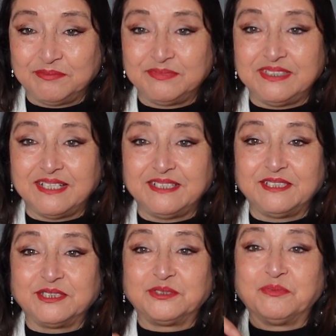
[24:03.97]
that
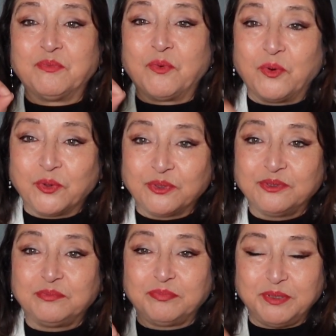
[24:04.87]
there's more
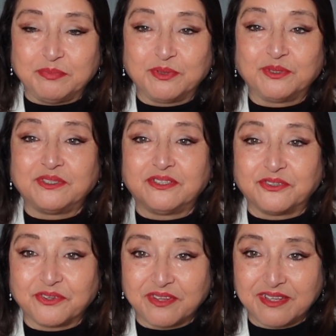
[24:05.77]
good people on
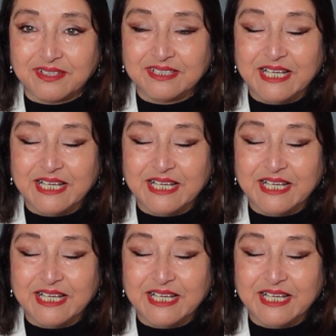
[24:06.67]
earth